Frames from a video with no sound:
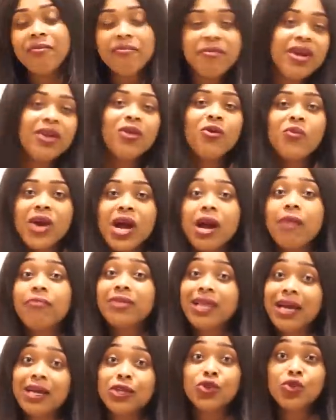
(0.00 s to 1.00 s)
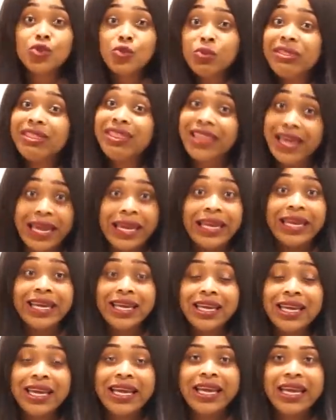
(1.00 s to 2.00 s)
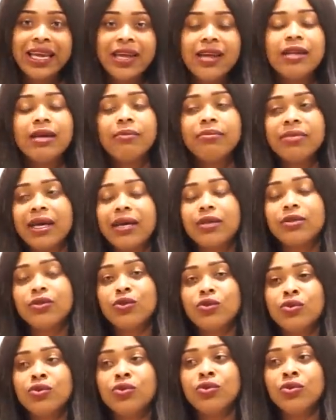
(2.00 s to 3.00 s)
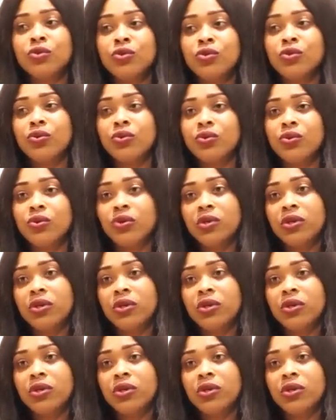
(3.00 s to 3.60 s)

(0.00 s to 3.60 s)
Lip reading: the middle where I'm not too thin and I'm not too,